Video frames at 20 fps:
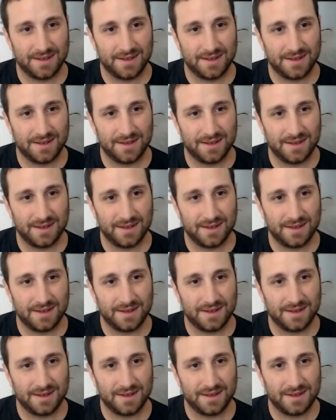
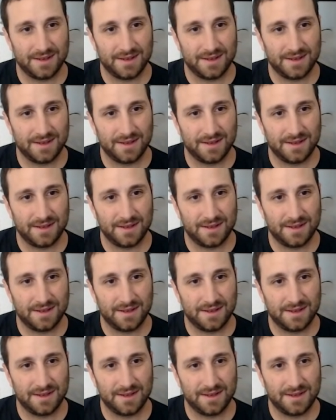
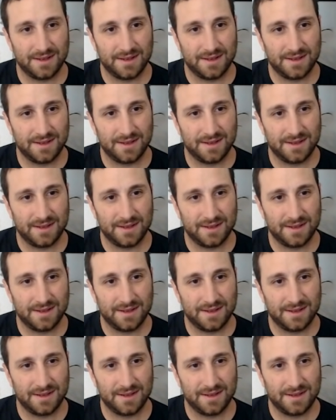
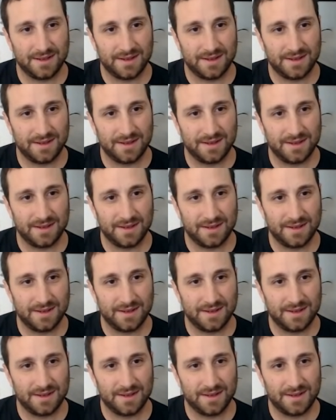
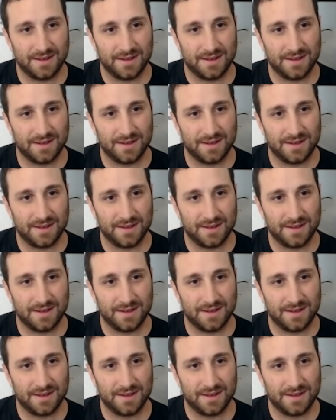(not speaking)